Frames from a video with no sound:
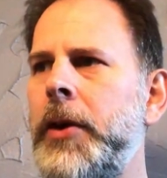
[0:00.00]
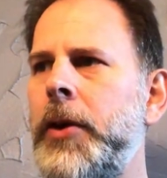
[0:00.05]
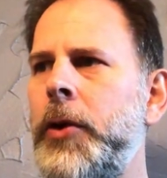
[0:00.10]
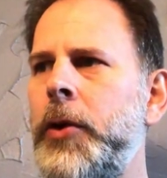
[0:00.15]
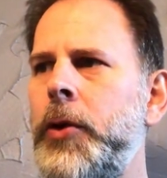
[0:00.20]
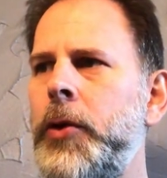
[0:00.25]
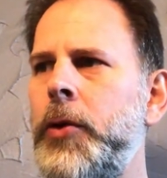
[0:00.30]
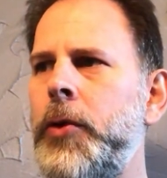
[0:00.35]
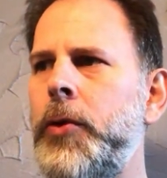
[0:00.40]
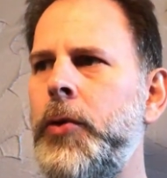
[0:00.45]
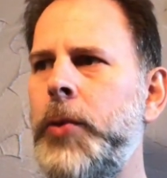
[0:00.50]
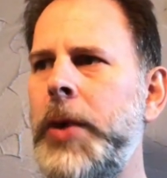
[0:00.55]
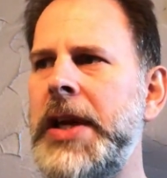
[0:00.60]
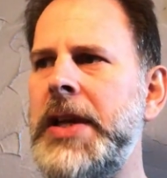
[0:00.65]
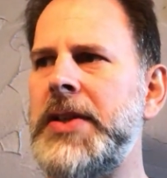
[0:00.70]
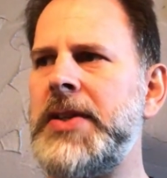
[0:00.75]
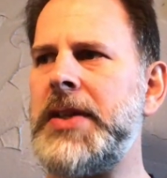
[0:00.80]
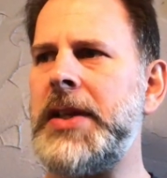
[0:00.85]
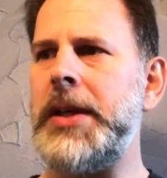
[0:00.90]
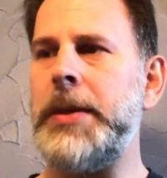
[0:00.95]
who
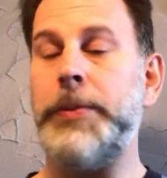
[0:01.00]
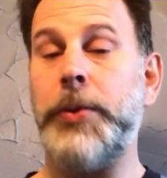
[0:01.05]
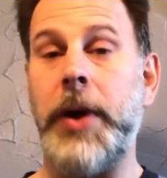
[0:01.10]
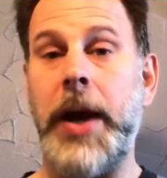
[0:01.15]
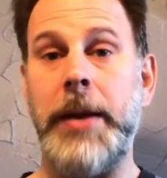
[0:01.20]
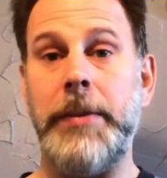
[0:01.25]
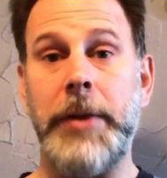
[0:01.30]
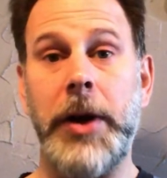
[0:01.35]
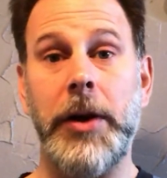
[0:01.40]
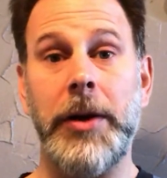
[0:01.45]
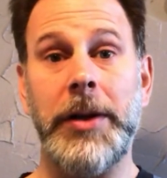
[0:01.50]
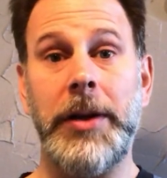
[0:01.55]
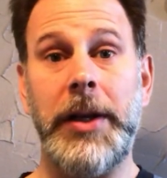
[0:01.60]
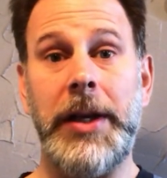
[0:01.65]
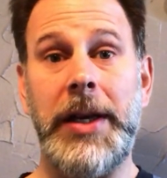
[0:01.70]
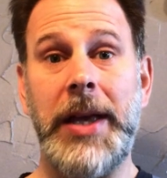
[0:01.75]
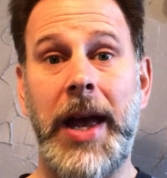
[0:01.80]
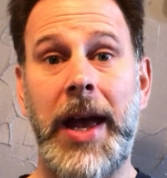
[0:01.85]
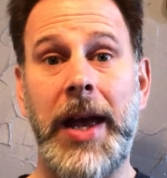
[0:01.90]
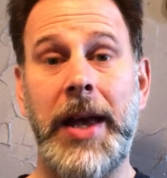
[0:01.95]
we see
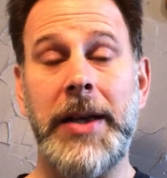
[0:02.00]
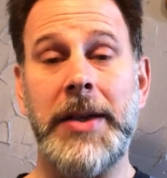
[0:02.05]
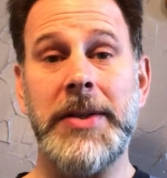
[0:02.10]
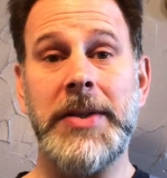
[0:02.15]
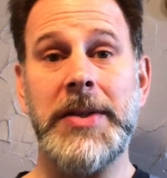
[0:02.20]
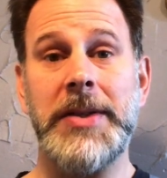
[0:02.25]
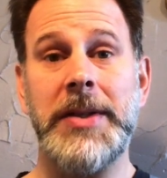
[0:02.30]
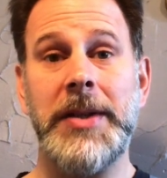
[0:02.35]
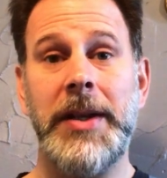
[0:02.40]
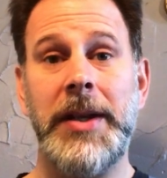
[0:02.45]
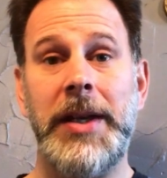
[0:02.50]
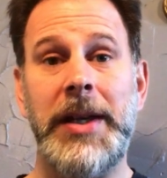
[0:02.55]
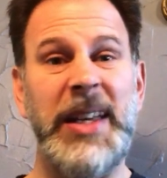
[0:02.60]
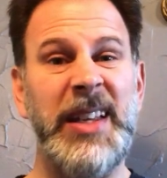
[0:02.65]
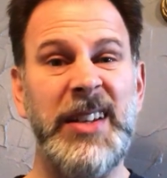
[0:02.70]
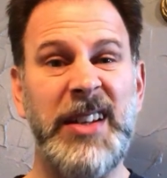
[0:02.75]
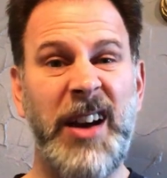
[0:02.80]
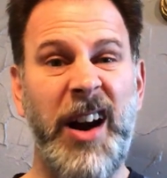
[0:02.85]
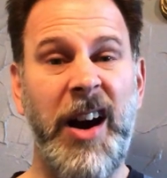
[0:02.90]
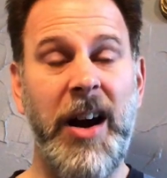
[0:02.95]
primarily as
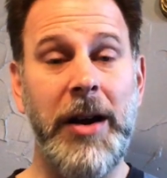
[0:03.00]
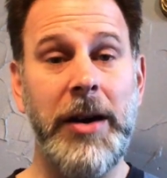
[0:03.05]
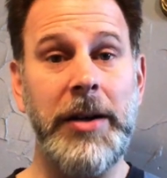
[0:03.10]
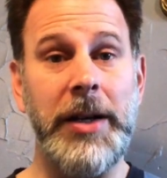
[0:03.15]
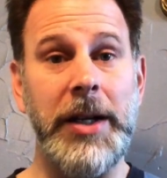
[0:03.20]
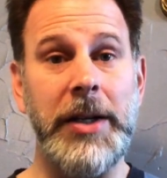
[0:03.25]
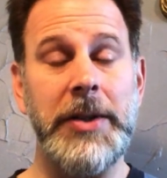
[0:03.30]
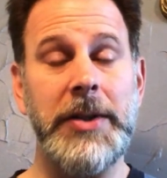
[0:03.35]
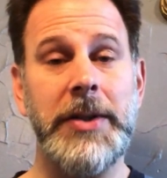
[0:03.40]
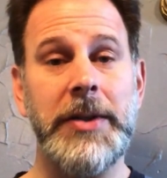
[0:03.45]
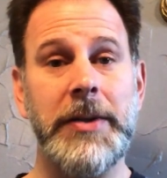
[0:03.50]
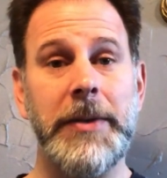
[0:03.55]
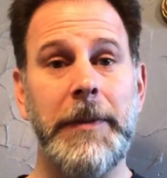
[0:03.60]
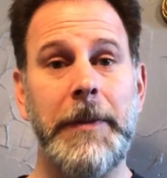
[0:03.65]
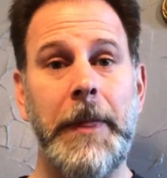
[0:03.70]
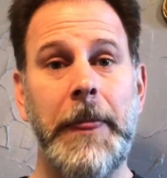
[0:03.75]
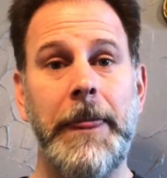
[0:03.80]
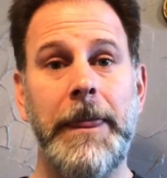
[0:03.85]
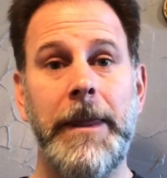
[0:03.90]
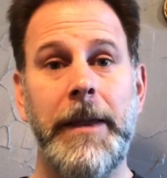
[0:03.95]
incarnate,
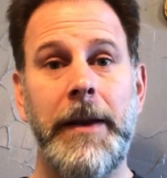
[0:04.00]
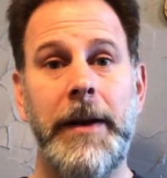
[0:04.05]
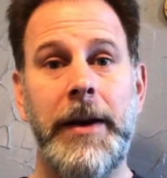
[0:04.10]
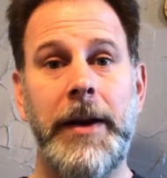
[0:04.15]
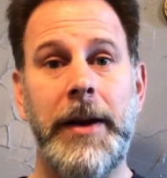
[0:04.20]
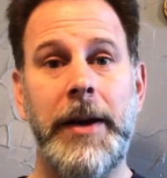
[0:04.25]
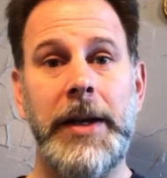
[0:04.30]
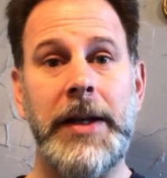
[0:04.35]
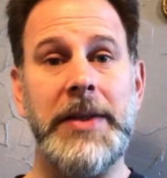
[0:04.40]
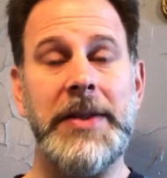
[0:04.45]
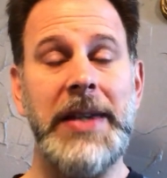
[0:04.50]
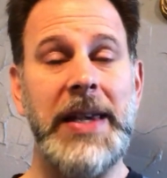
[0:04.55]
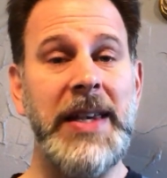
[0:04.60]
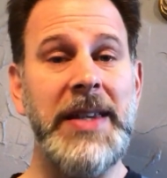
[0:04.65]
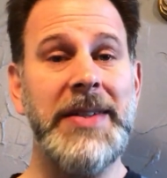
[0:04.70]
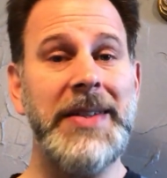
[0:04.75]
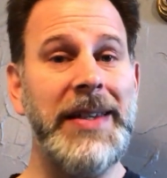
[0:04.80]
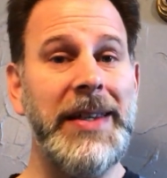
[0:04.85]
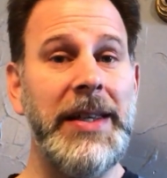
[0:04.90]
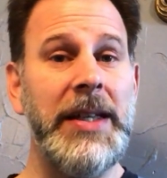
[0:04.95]
uh, it's
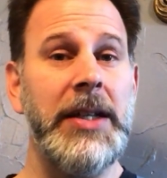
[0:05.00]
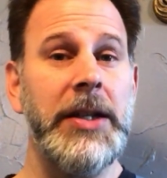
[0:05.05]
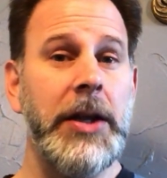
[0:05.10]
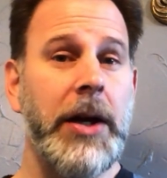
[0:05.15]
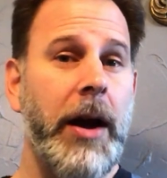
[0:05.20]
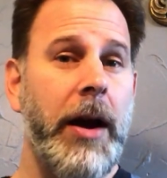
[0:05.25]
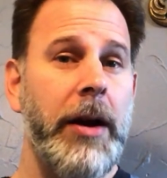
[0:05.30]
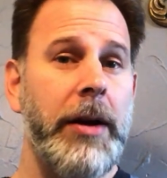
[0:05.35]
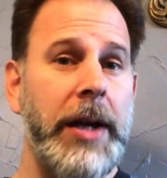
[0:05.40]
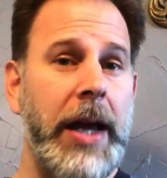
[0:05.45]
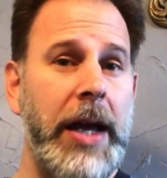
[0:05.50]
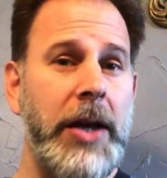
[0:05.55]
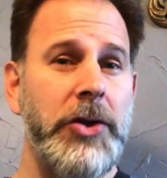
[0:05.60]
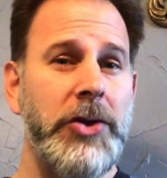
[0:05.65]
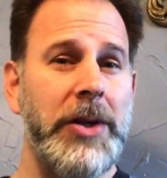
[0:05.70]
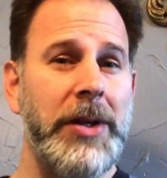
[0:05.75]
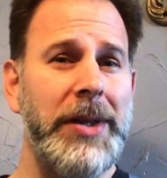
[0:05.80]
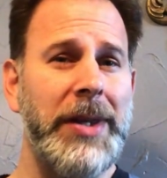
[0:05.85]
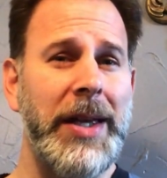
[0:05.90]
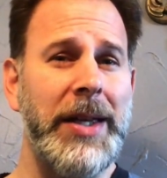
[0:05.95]
his
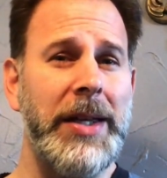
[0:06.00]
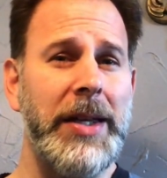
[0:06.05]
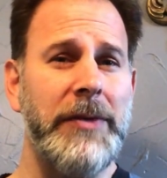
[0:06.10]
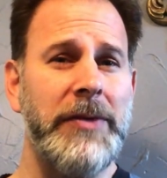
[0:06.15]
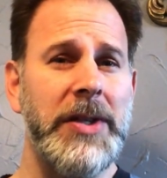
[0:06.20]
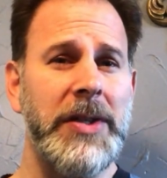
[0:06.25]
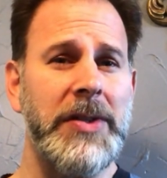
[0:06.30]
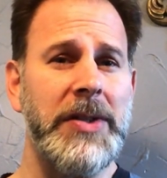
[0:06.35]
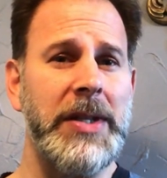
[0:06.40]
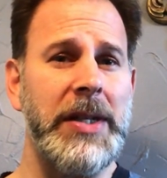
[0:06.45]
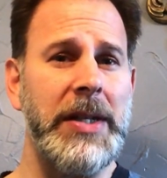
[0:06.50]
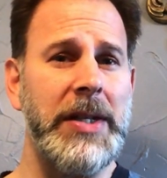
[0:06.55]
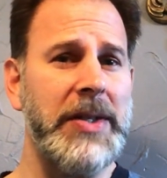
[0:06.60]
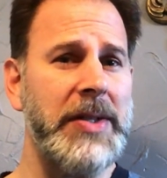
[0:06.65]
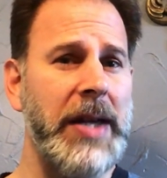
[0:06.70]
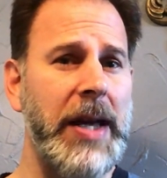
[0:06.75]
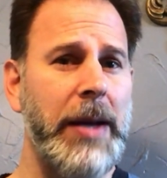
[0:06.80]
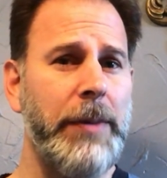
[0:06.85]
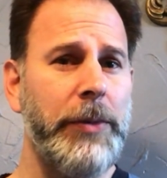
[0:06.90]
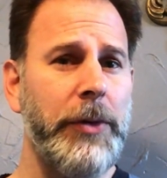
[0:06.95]
incarnation that gives us the
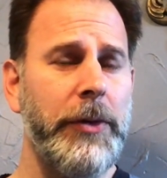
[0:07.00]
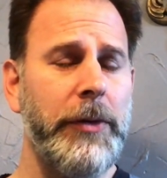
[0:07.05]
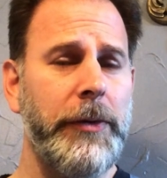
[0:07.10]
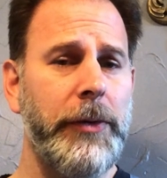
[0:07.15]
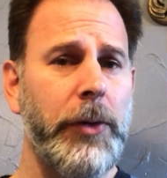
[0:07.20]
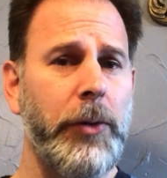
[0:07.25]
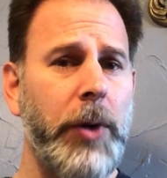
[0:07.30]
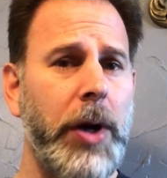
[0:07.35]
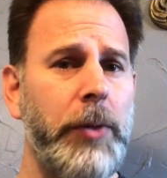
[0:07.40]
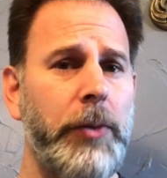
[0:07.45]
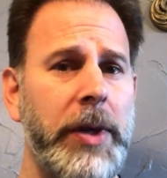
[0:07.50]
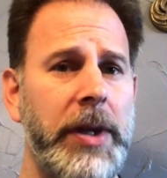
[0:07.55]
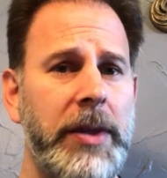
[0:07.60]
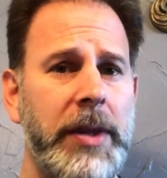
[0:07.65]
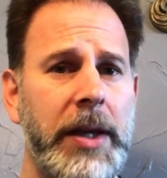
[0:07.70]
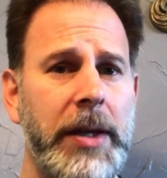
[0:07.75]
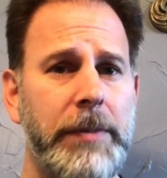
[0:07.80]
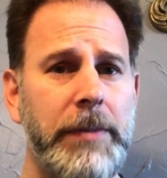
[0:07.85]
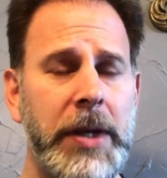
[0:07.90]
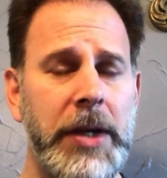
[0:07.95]
example for what we
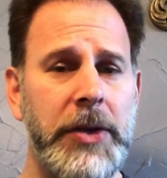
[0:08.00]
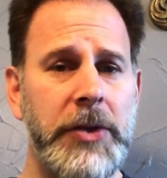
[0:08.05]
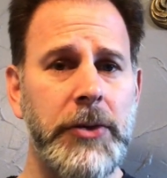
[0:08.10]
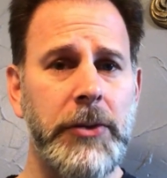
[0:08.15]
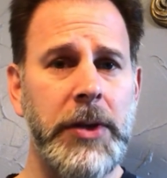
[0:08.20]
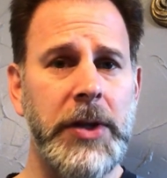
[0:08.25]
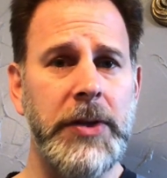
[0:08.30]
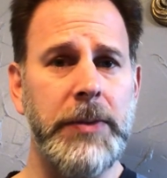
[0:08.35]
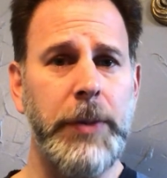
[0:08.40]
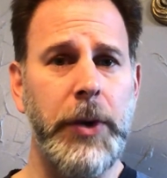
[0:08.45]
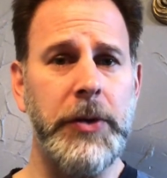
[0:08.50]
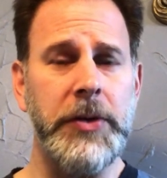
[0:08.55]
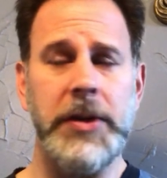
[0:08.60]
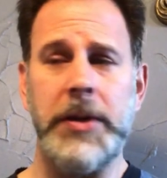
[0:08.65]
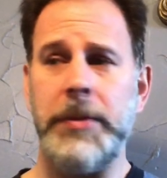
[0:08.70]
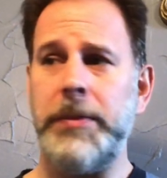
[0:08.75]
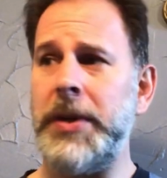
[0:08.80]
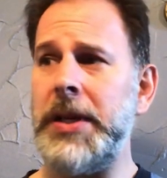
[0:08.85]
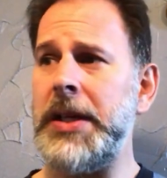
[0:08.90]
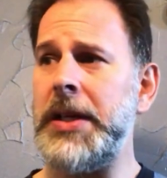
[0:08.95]
think ministry is supposed
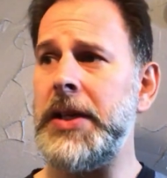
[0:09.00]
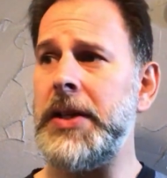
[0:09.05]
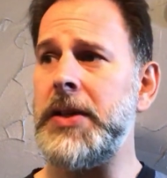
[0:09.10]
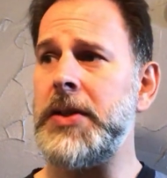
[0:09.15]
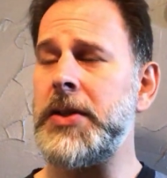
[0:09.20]
to be.